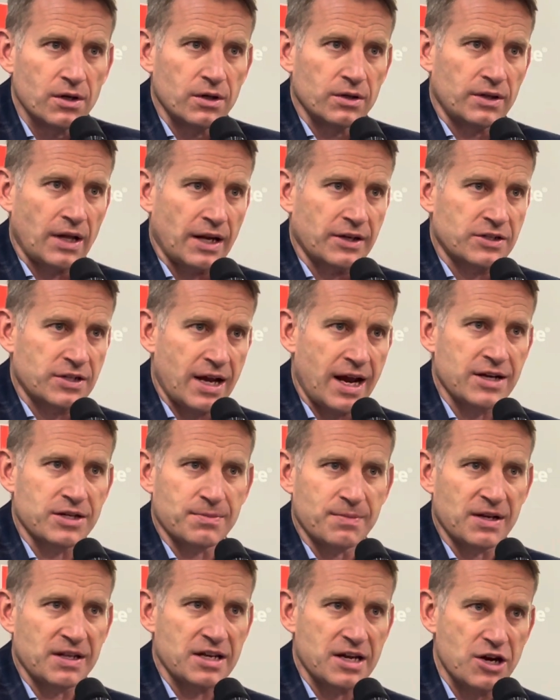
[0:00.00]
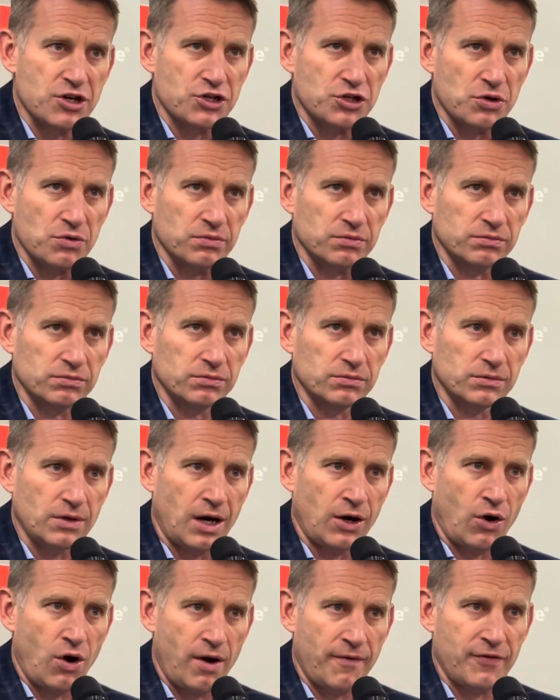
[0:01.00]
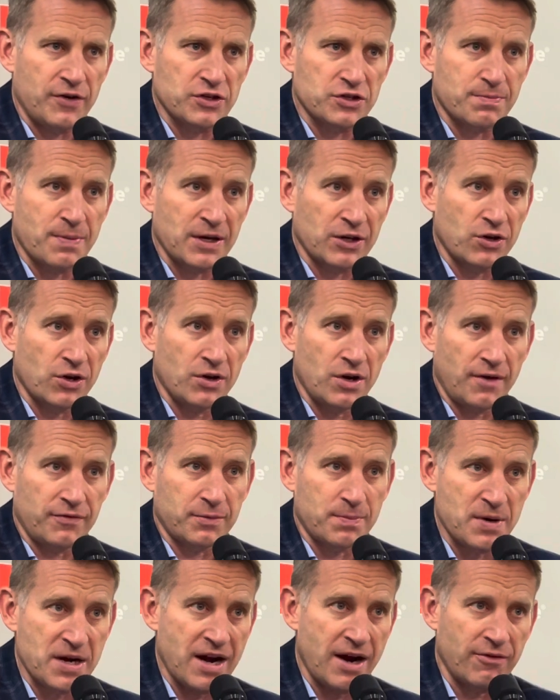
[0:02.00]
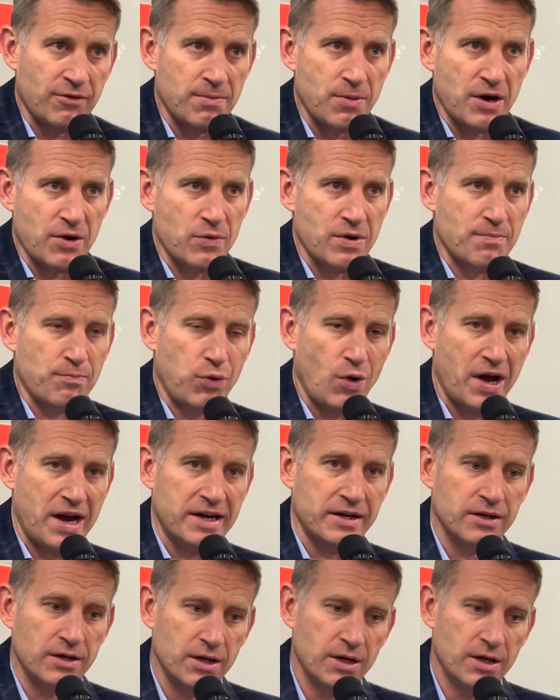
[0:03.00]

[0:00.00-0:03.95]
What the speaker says: That hasn't been the issue. Our offense has been good enough to beat anybody we play.